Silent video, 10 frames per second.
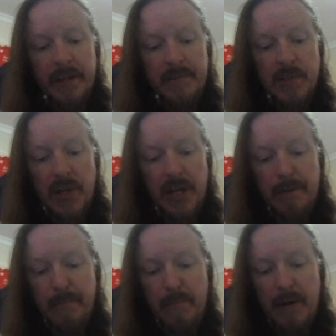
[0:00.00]
To
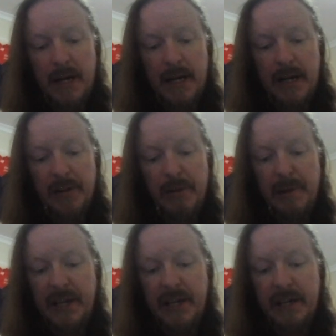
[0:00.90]
him, other
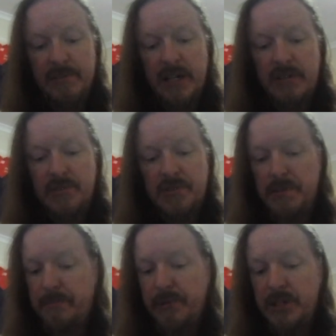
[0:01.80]
beings are
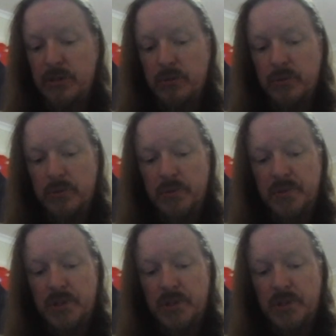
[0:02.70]
simply tools